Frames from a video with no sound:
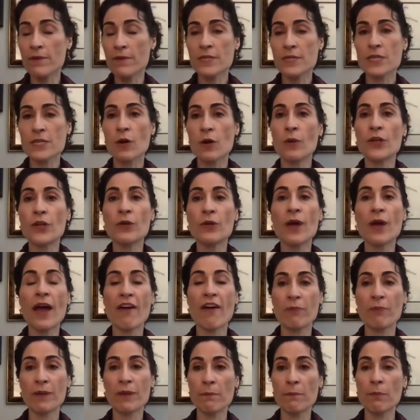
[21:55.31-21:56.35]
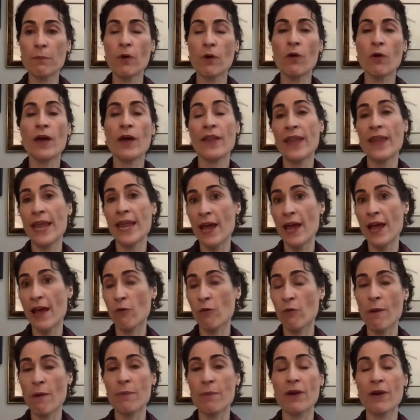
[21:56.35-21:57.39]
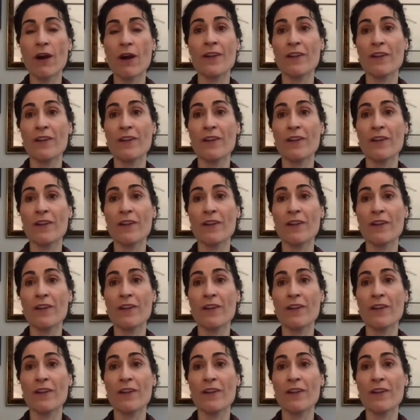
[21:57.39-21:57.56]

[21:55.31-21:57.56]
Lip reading: So when you have people and they have a webinar